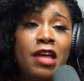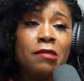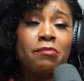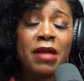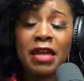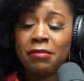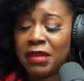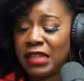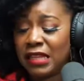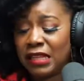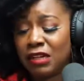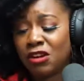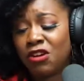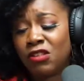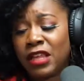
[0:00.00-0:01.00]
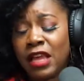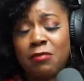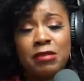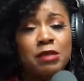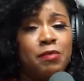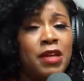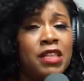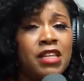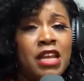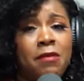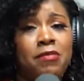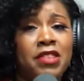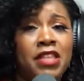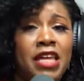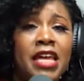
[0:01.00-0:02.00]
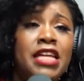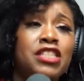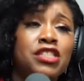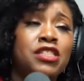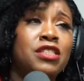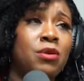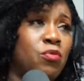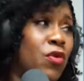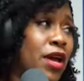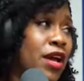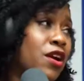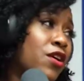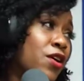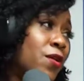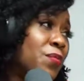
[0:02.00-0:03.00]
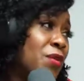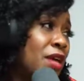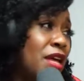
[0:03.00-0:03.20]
Maybe the linoleum is peeling up in the kitchen somewhere.